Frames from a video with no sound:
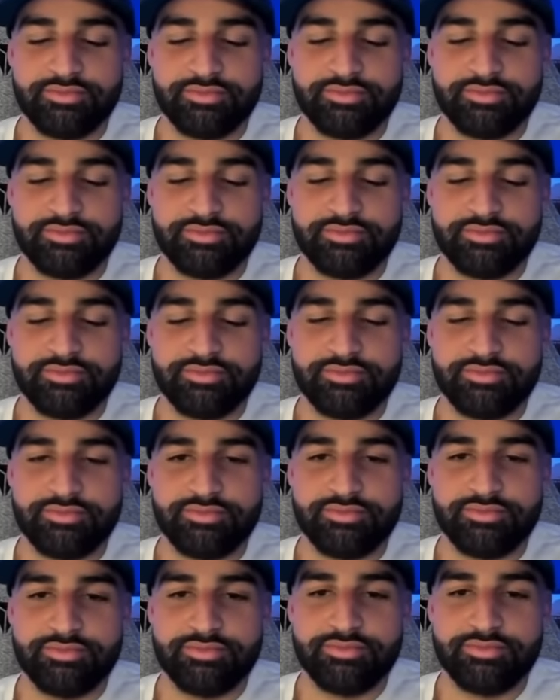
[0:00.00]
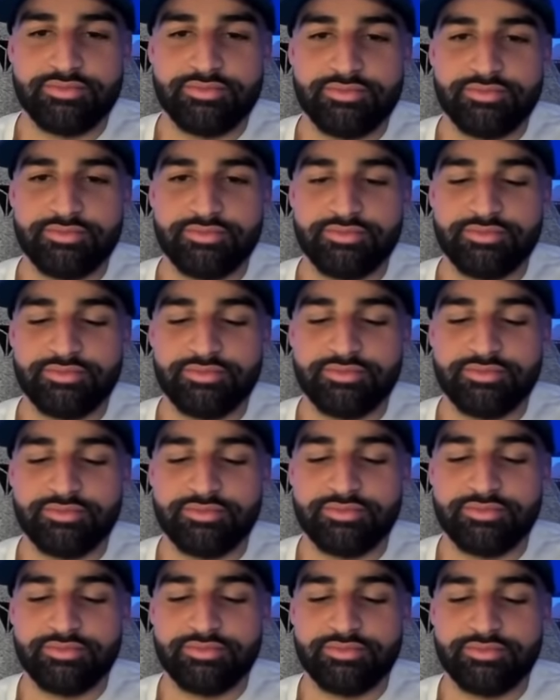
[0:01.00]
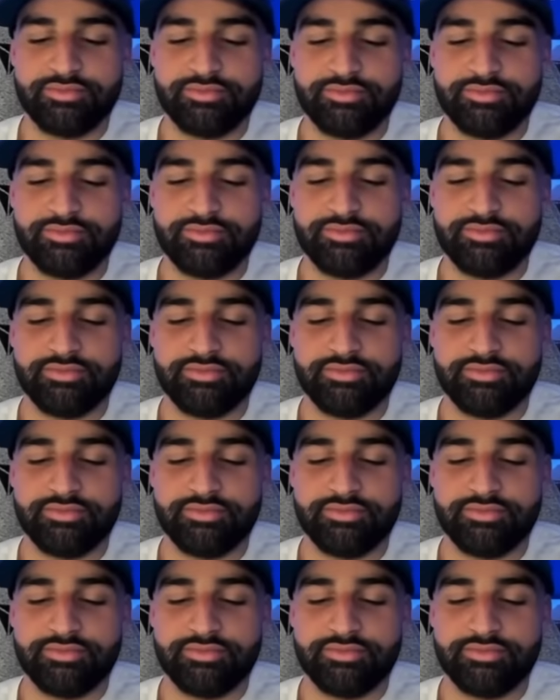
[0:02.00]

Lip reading: (silent)